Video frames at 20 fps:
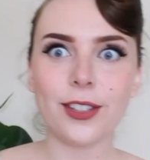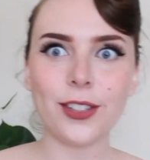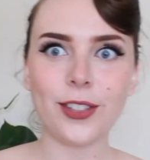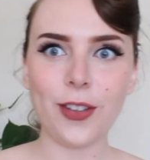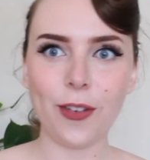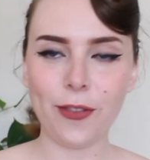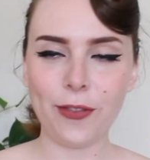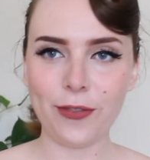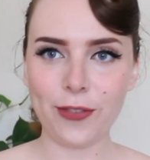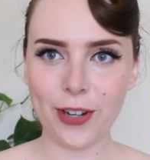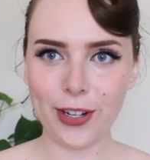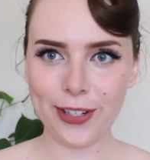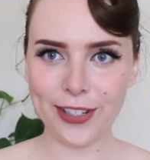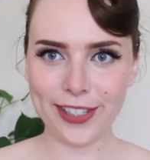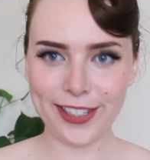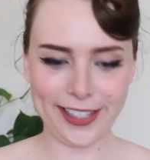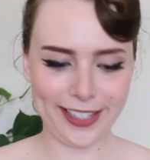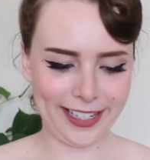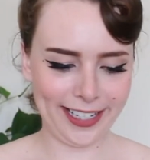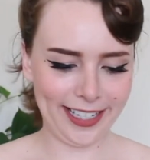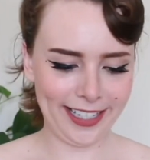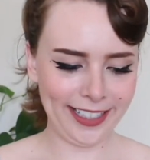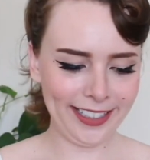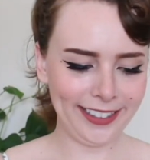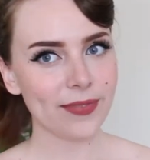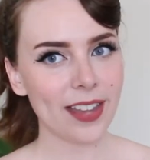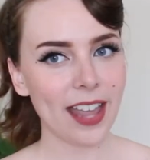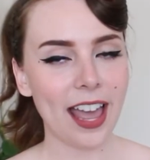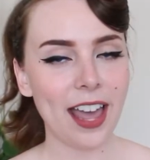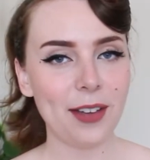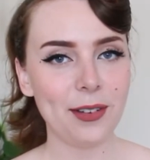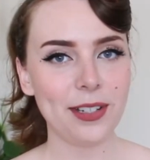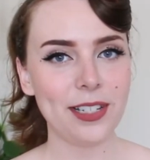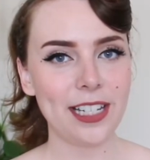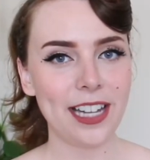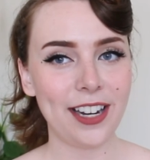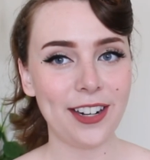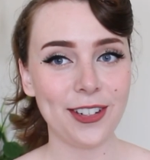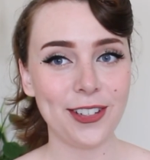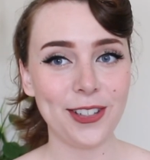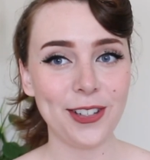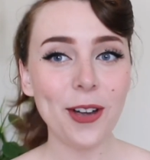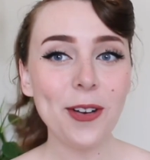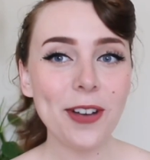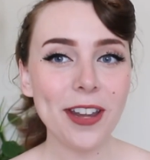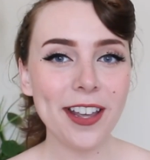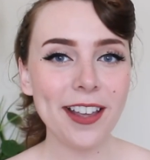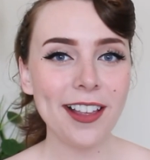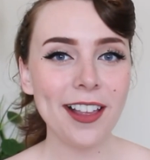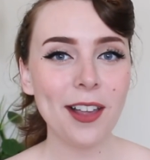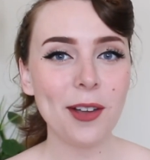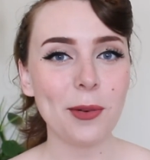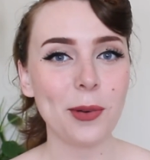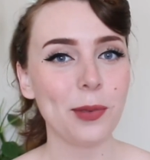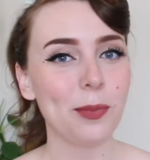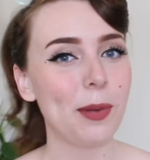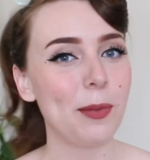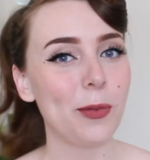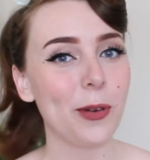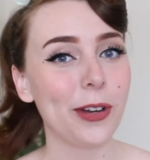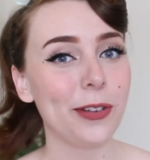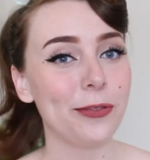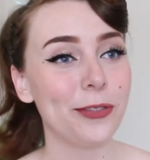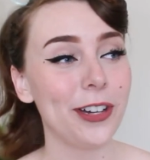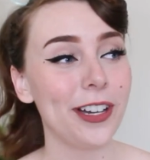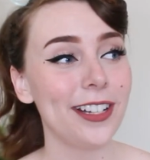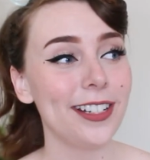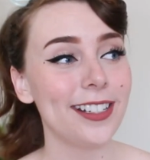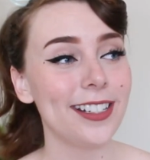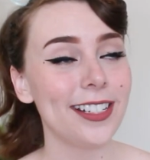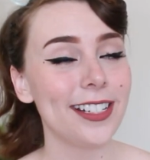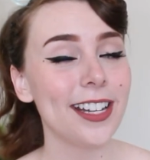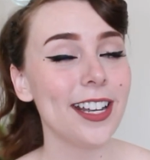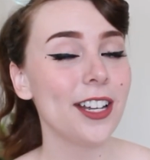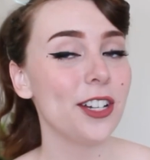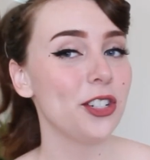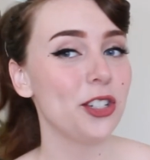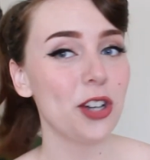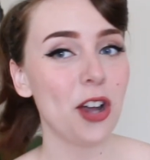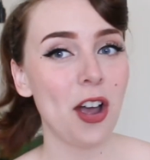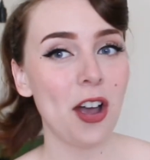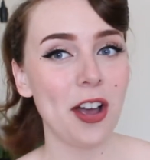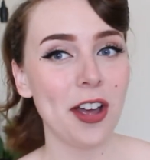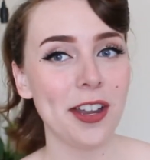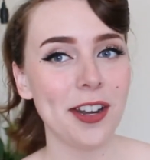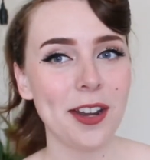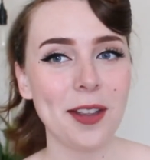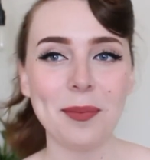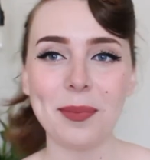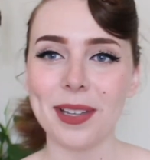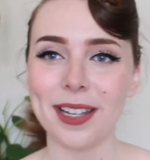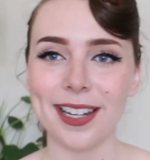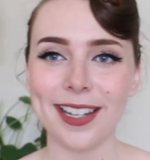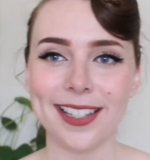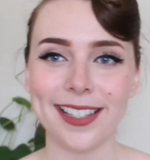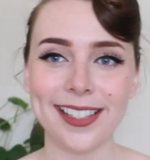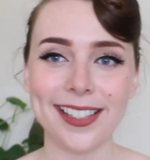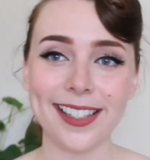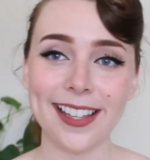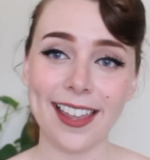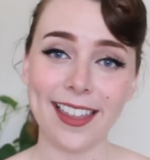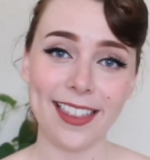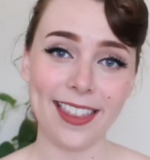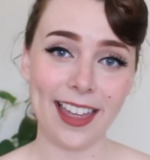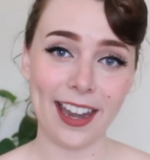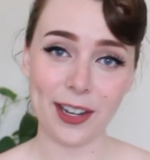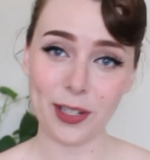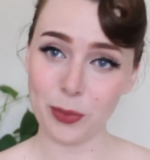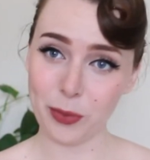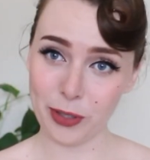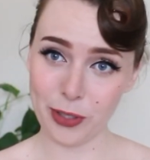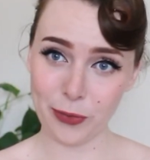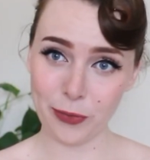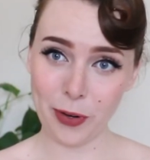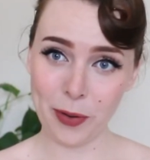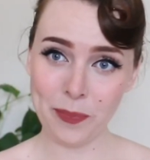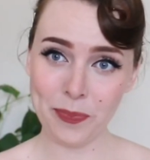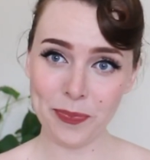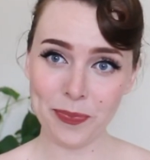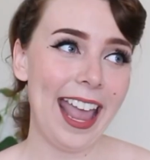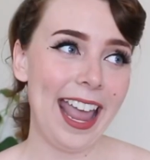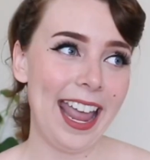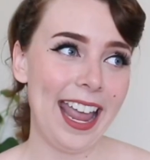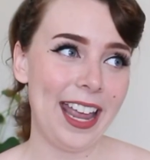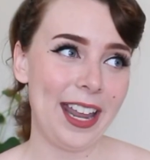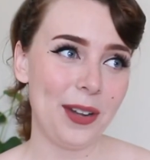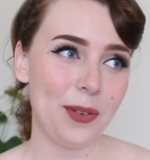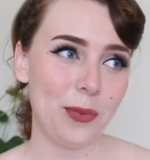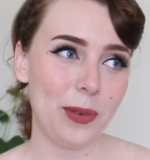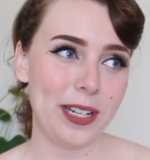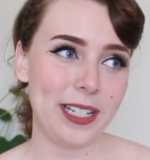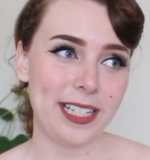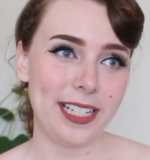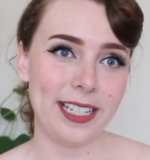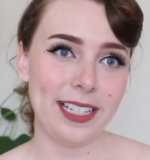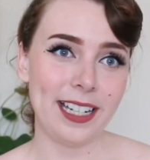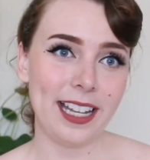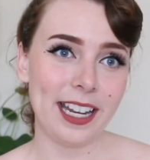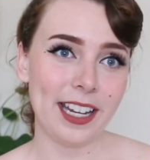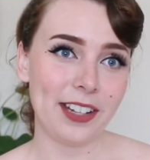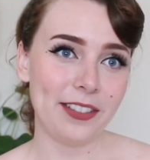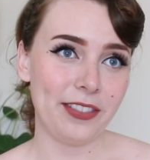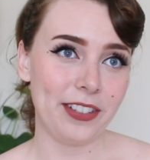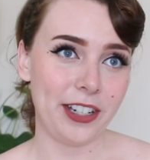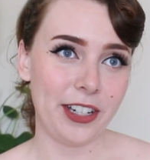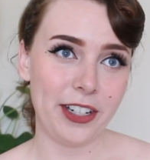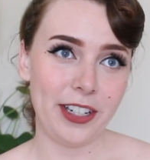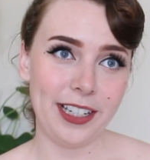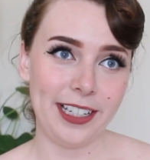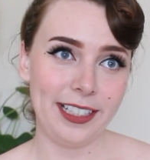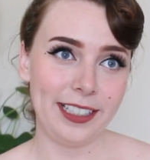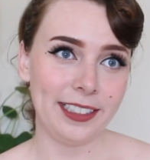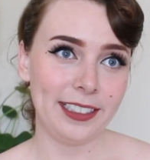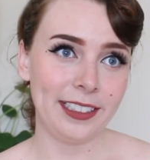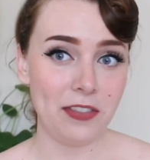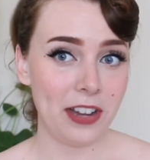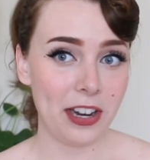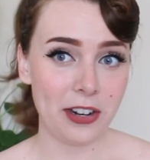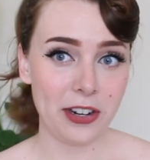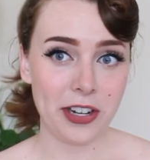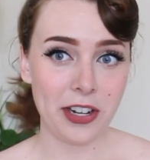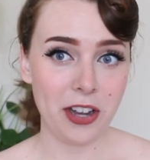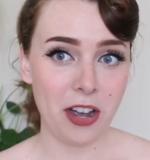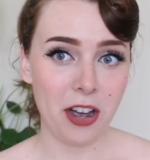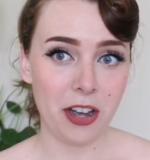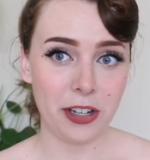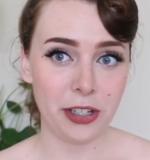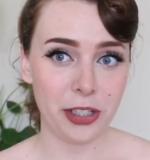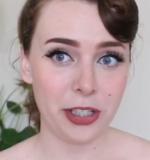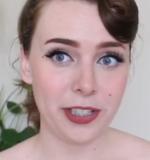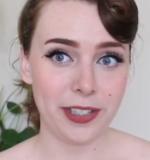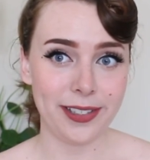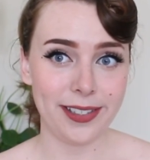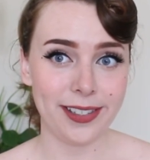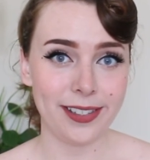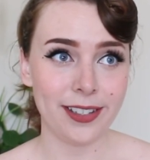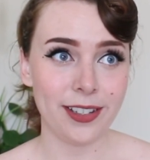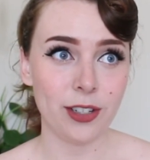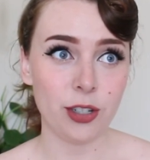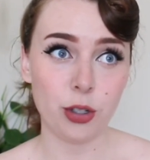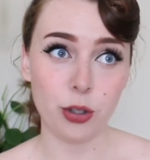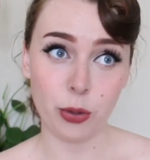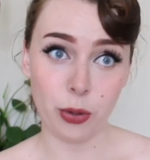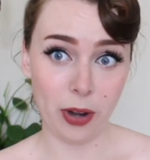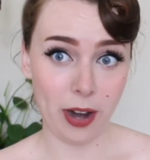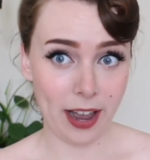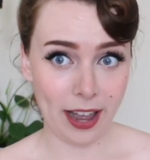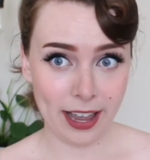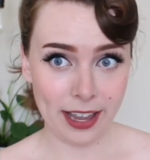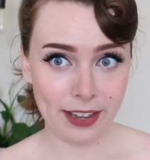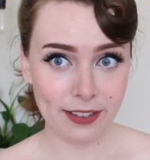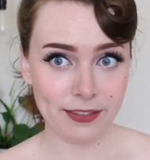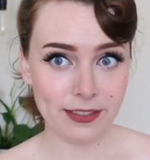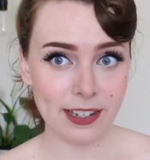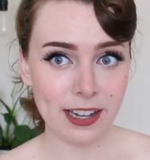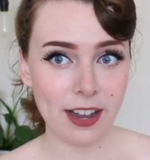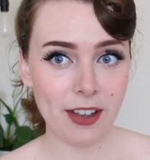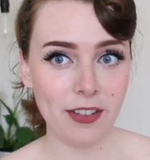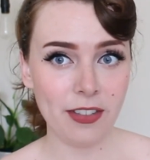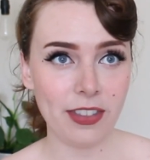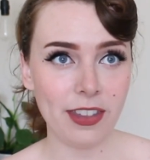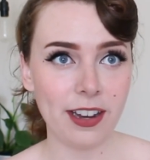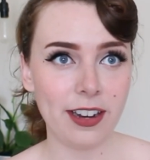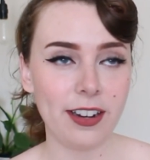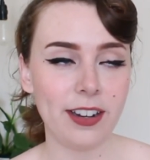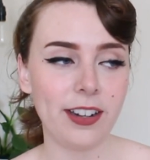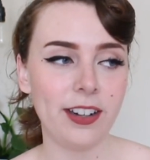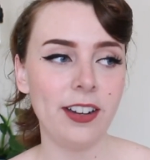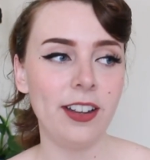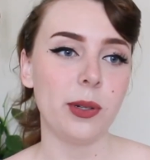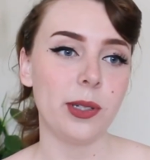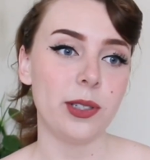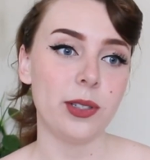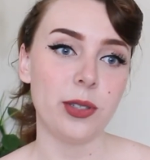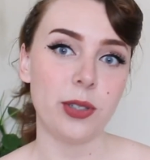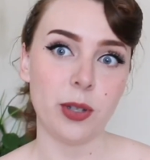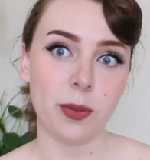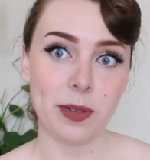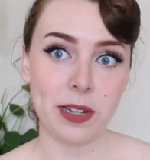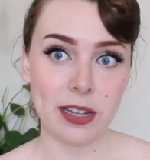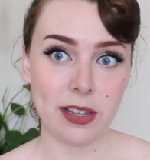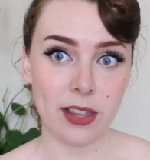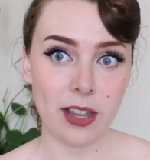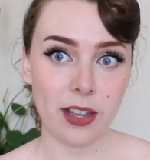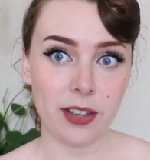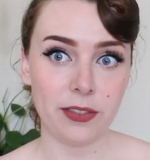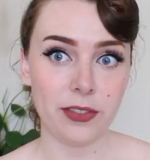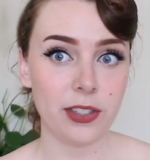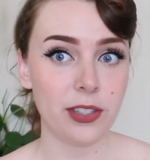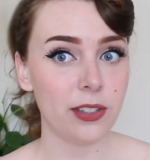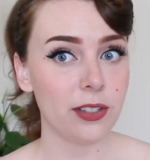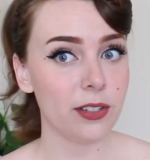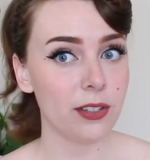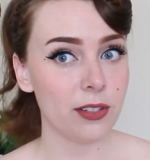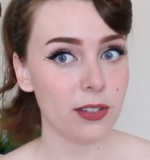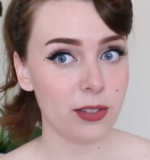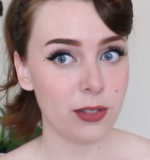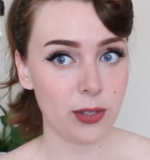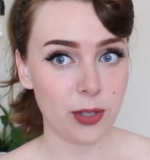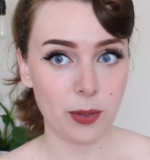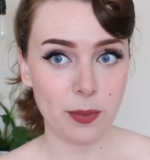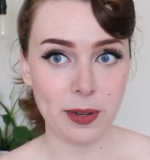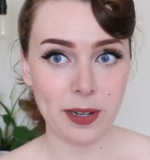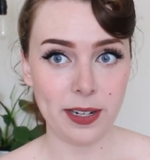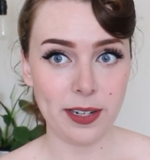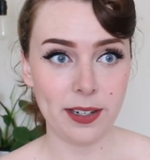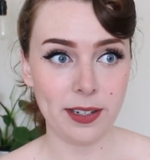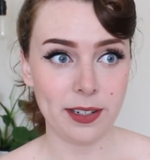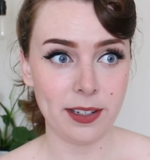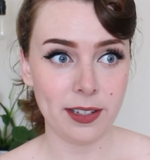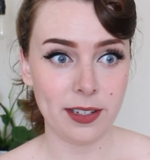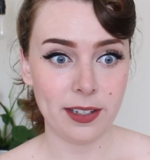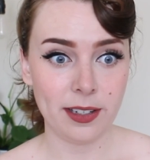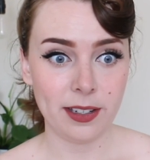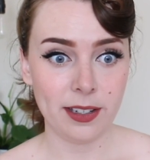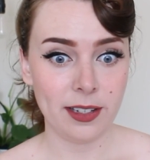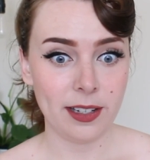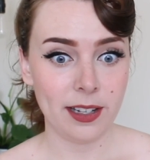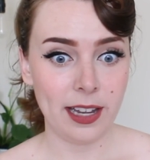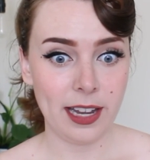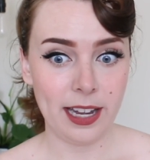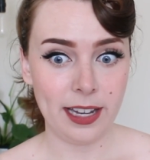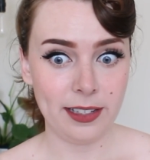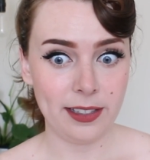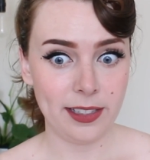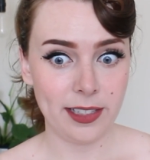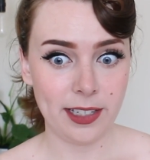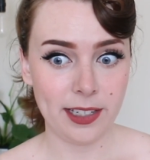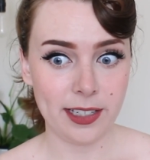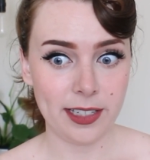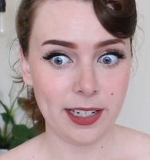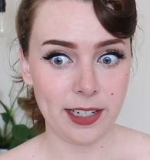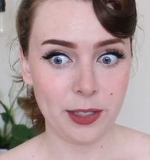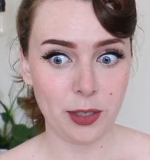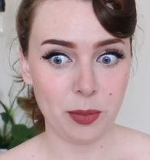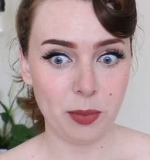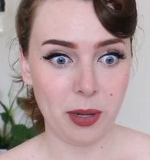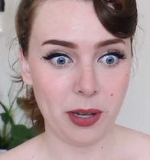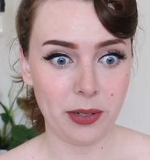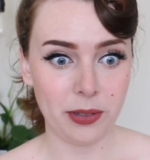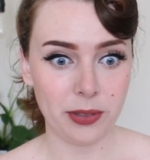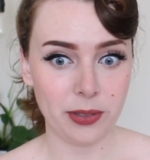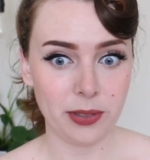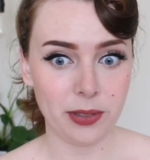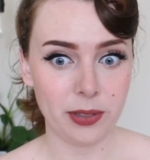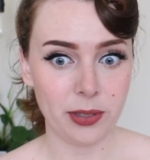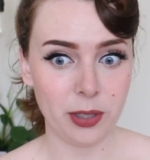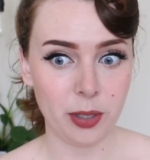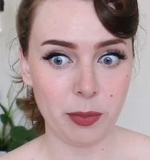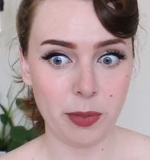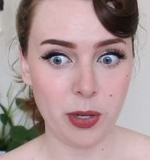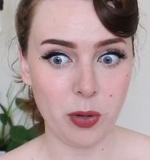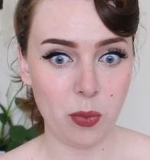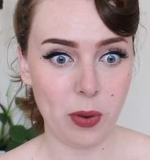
So firstly, I went to Arizona, my boyfriend, Sean, because that is where he's from. And we did like a very, very cautious drive down there. We had so many gloves, so many hand sanitizer bottles, so many